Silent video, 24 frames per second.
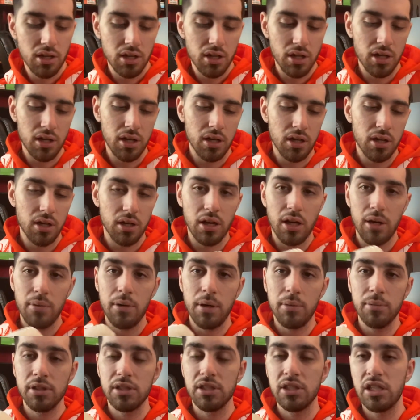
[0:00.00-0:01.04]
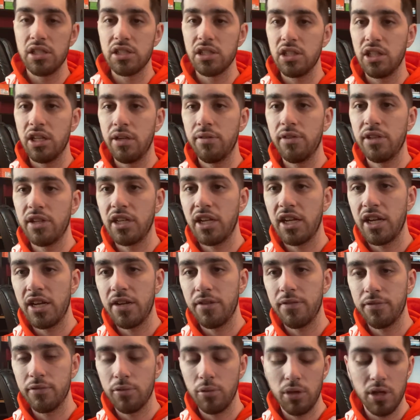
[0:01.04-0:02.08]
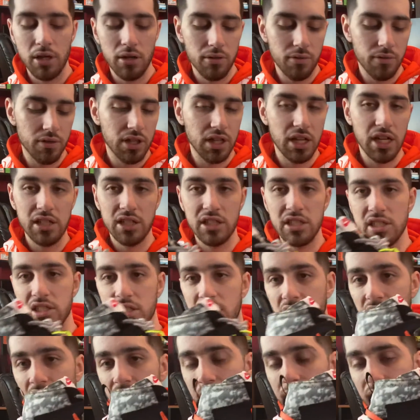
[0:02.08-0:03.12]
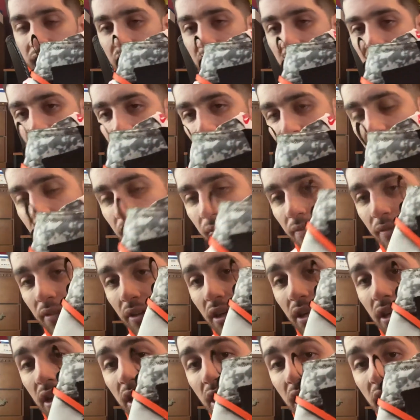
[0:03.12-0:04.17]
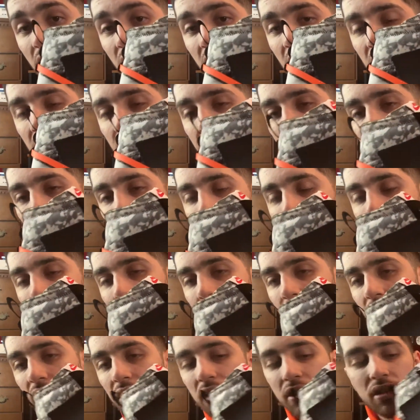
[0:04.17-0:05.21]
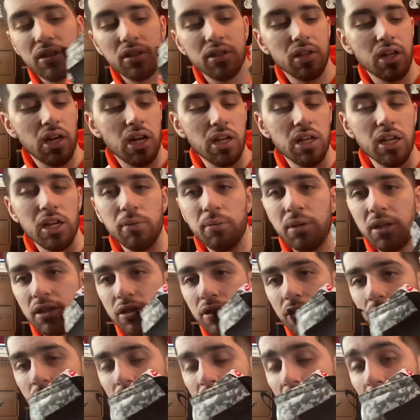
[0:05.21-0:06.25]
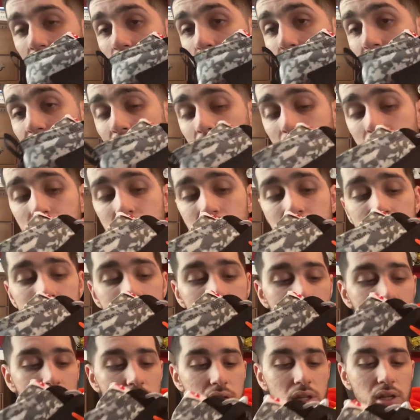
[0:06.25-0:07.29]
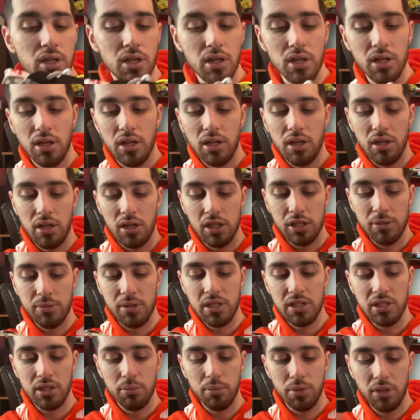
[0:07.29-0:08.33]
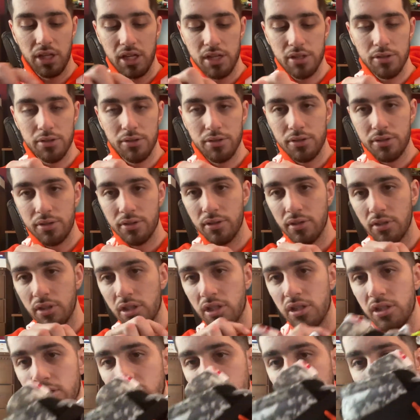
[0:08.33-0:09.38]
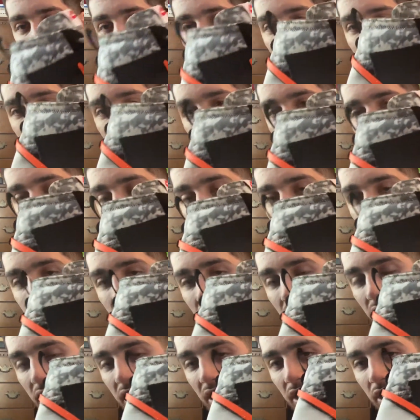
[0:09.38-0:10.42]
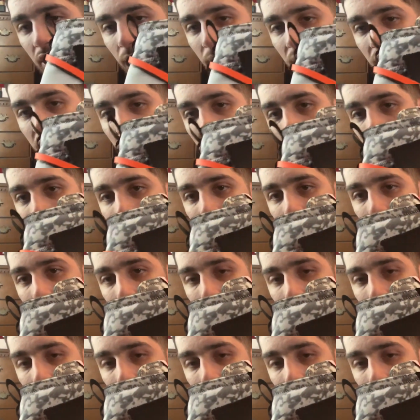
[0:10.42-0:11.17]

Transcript: Uh, I'm, I'm a size 11 and a half, 12. I got these in 11 and a half, and they fit perfect. I like my shoes a little bit loose uh, especially blazers because they blazers can tend to be uh,